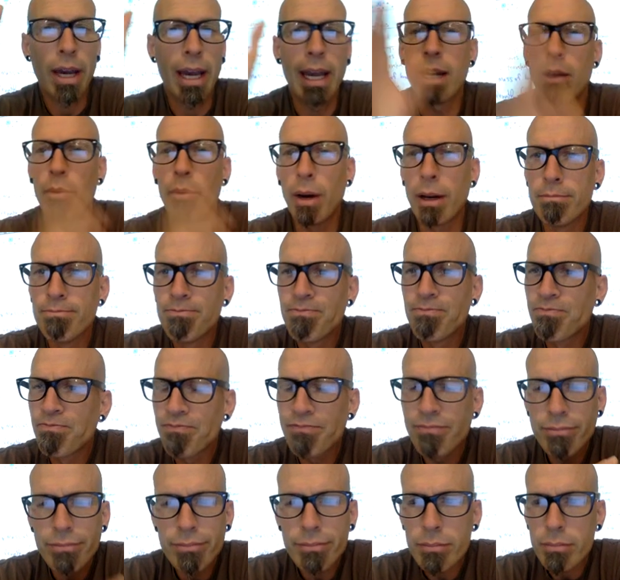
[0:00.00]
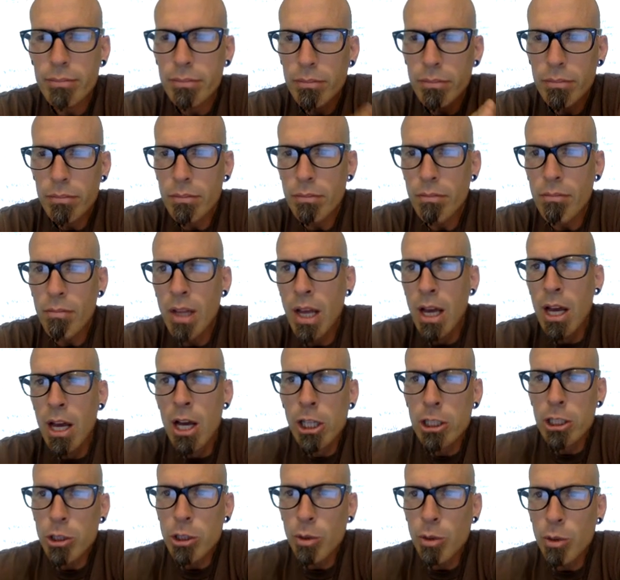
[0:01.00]
anyway.
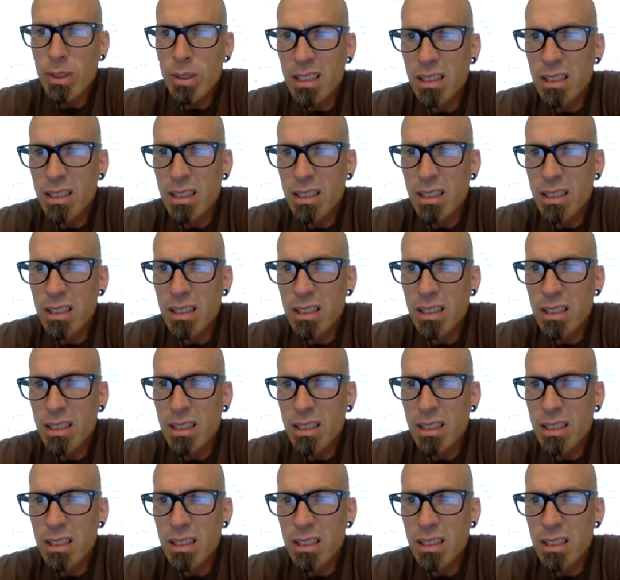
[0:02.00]
So we said